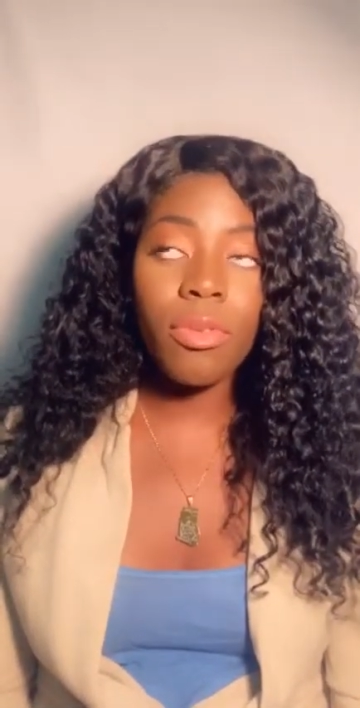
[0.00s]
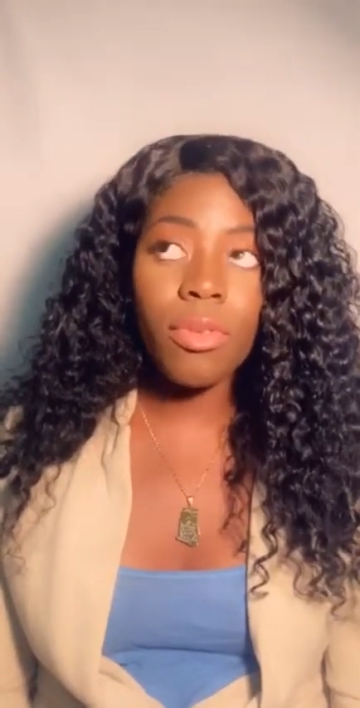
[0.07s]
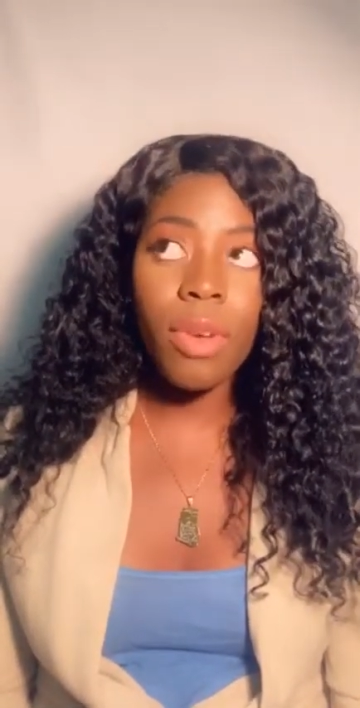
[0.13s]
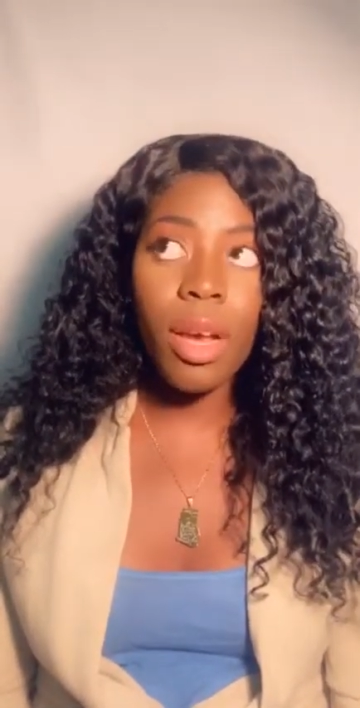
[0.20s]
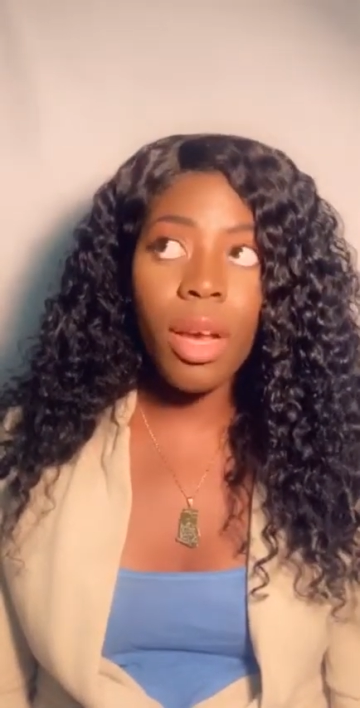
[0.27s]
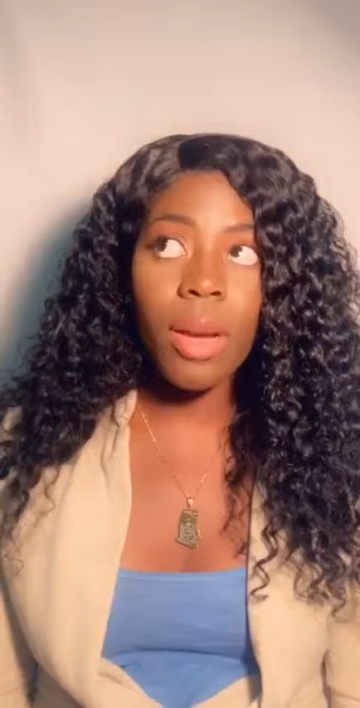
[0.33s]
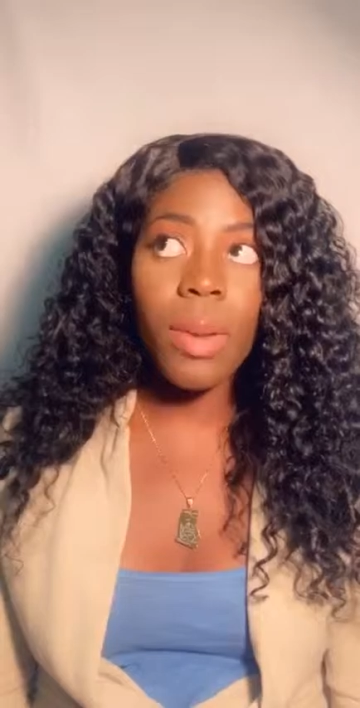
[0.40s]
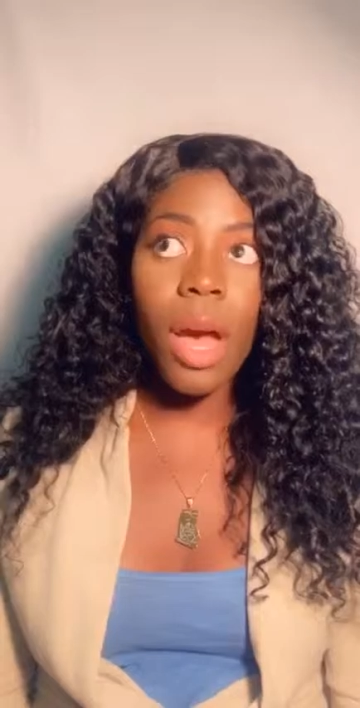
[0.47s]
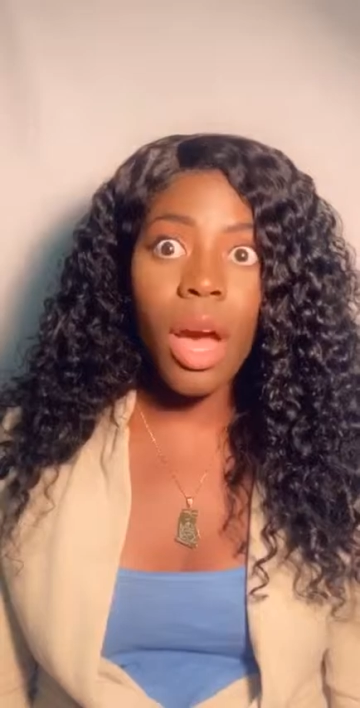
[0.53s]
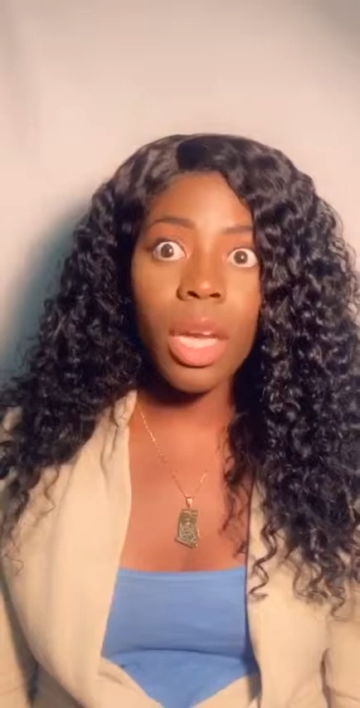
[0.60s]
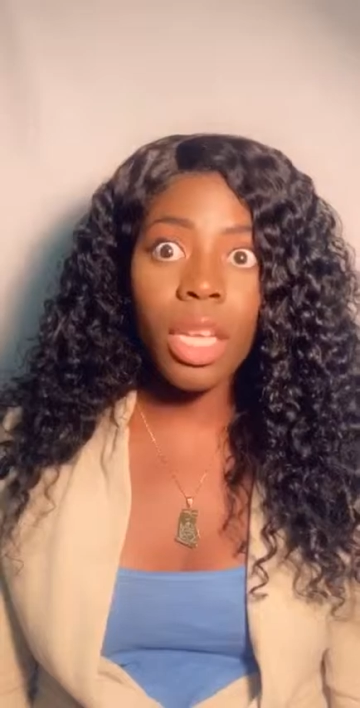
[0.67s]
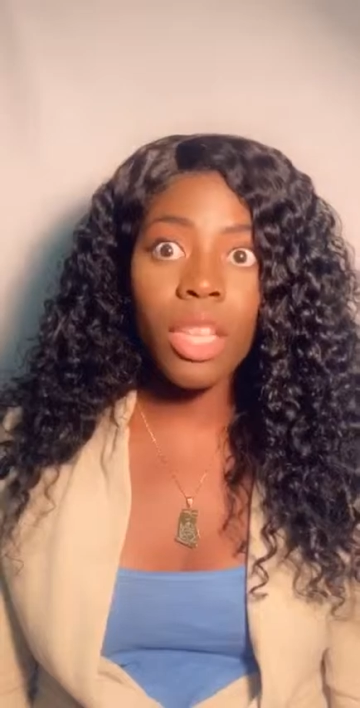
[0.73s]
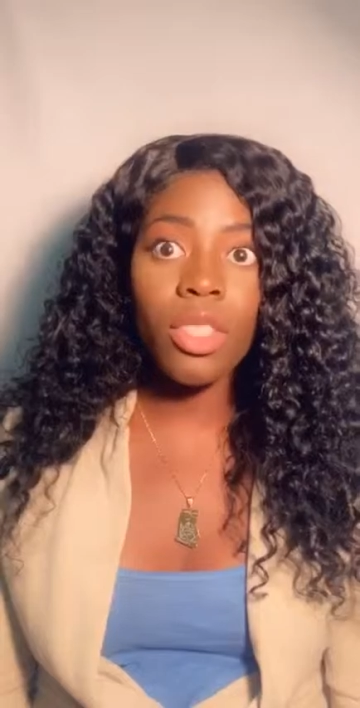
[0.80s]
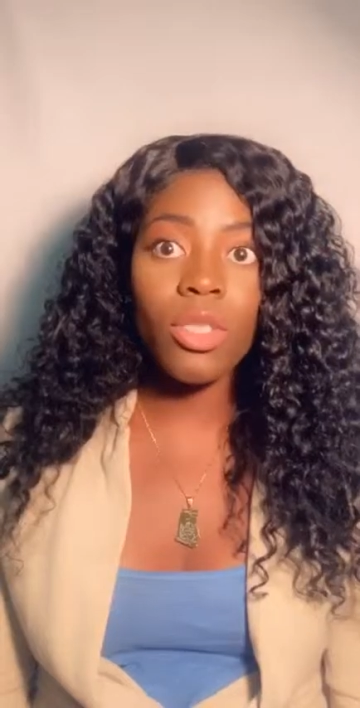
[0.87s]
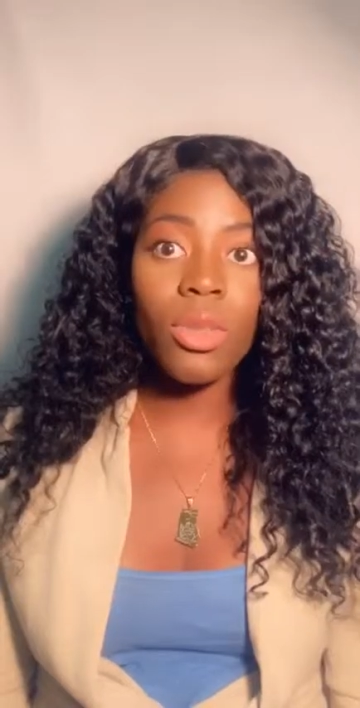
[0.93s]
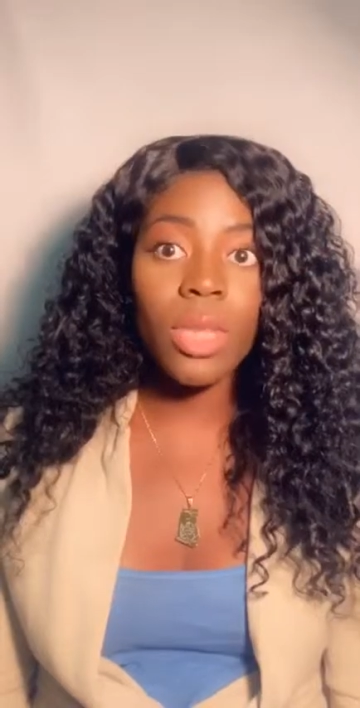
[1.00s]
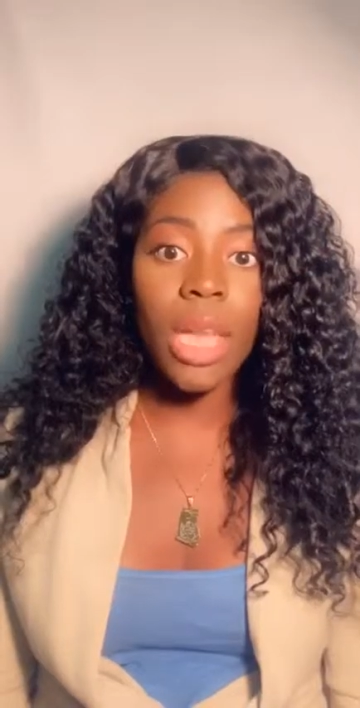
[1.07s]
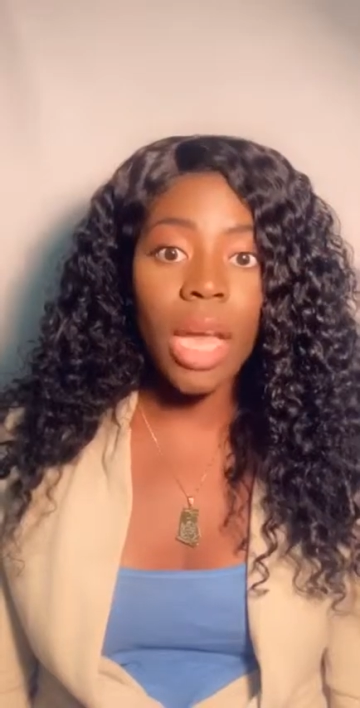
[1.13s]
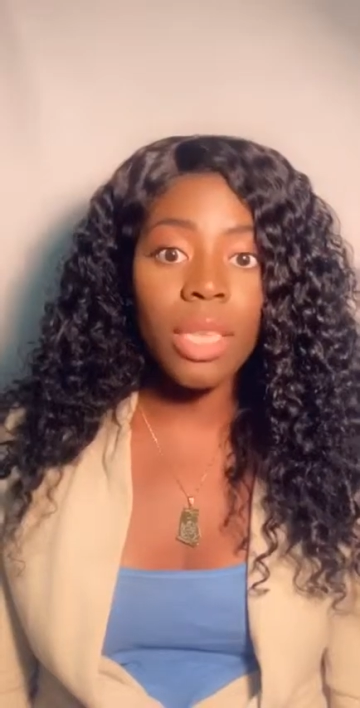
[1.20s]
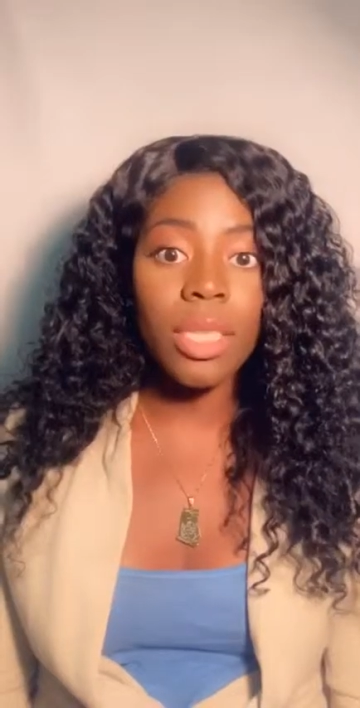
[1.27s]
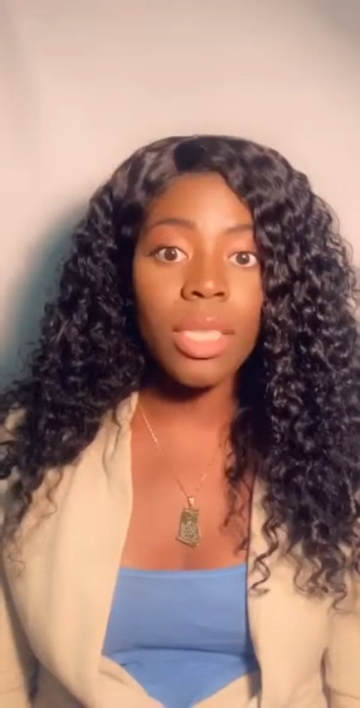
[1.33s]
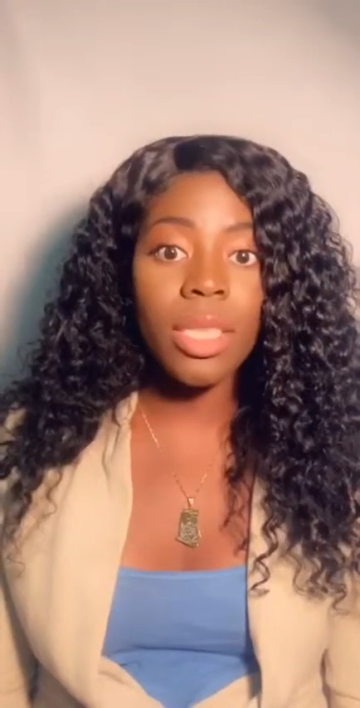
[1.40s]
August
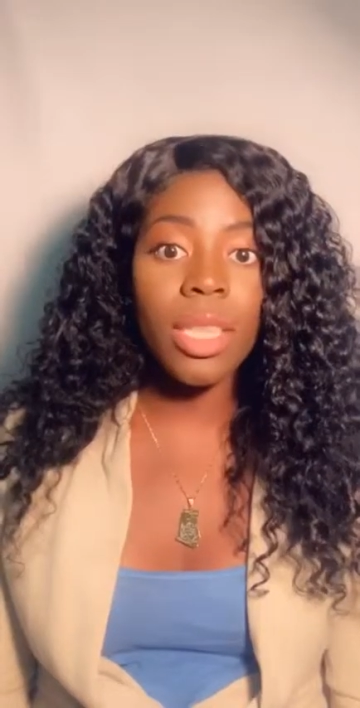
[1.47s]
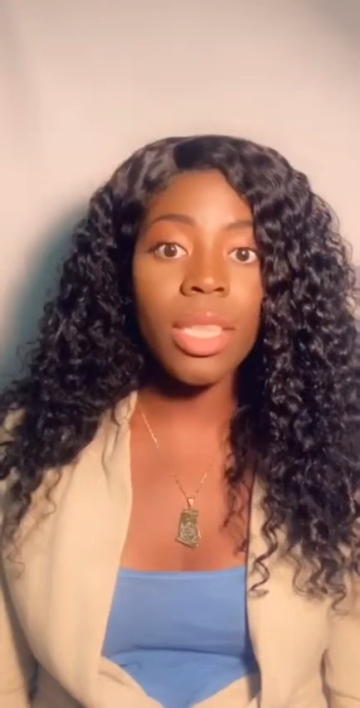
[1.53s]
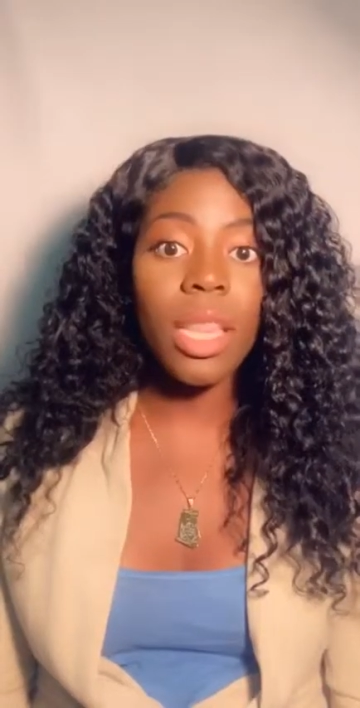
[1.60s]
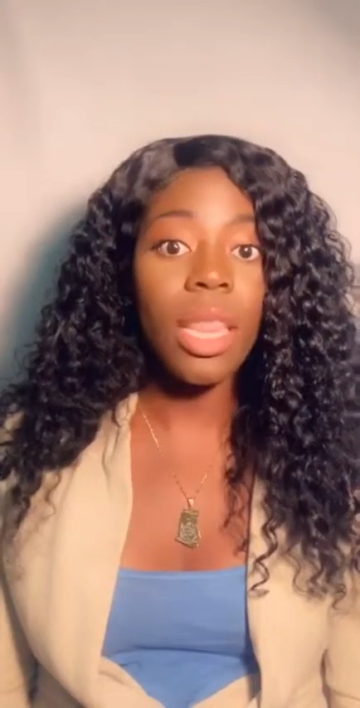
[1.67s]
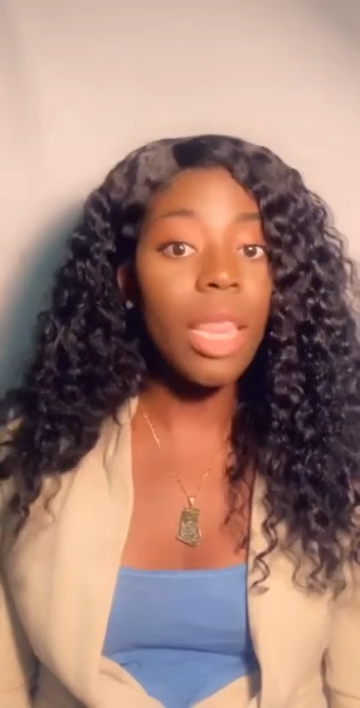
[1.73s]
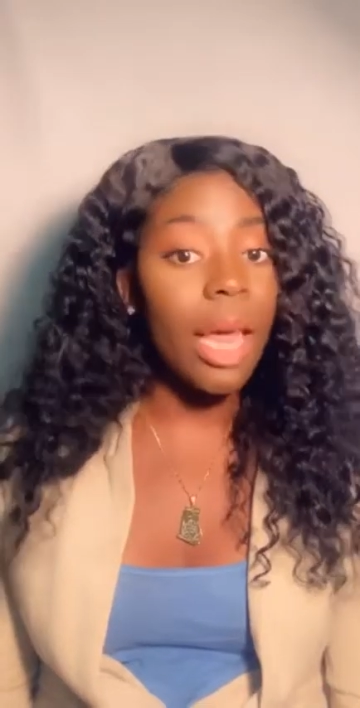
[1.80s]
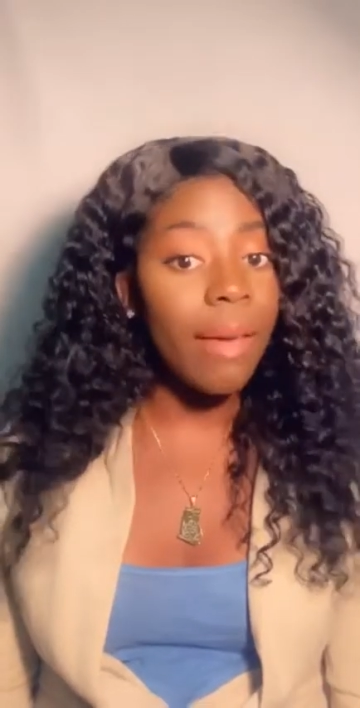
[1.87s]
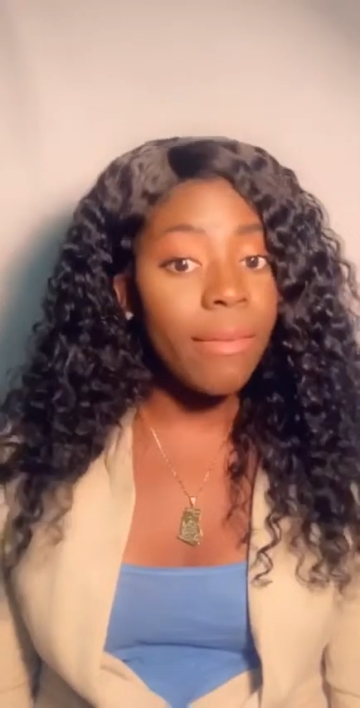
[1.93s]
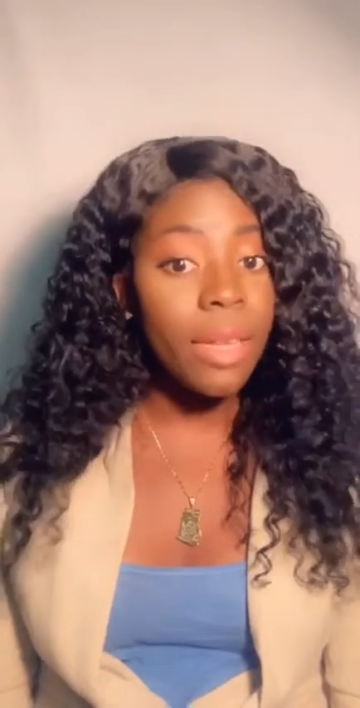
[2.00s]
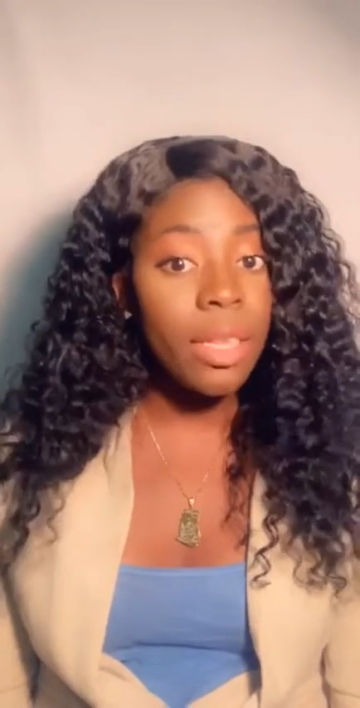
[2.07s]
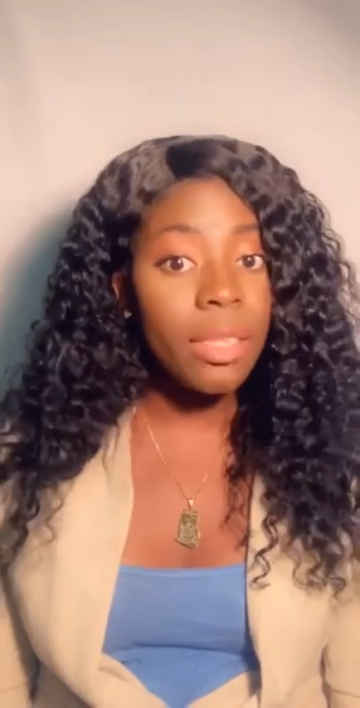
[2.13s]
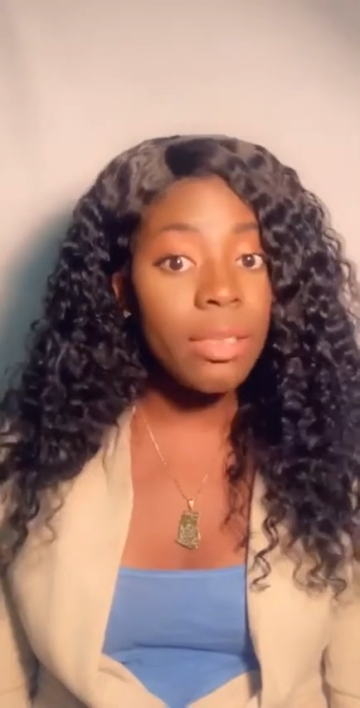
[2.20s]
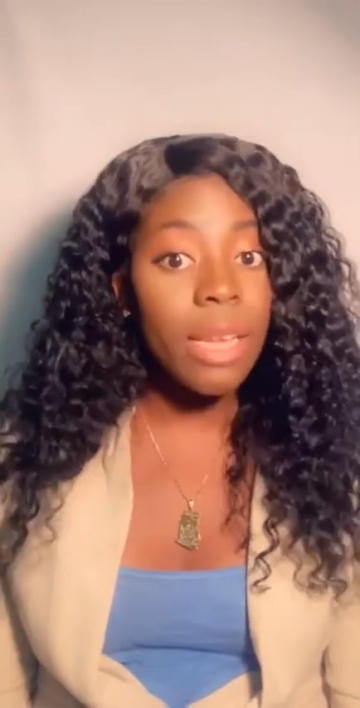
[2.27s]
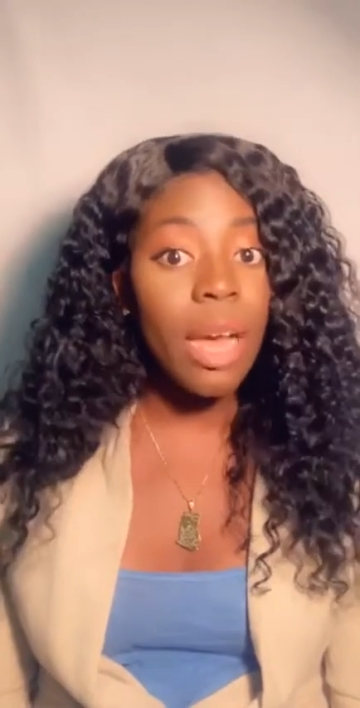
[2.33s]
2011.